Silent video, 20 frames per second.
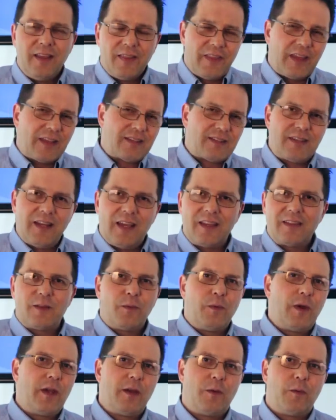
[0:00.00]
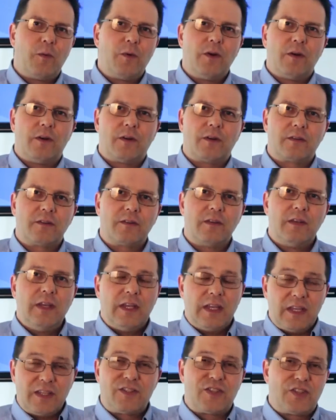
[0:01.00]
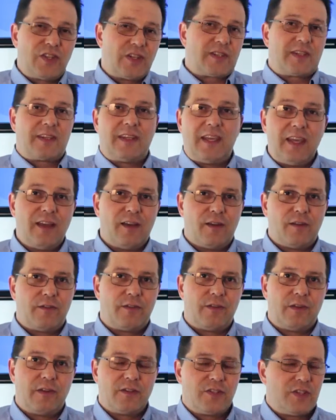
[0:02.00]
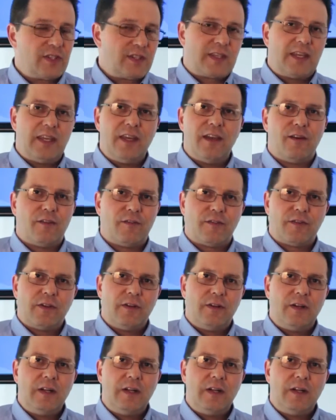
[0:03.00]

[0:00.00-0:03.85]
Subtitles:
That's not the way it works. It's just give. Just give.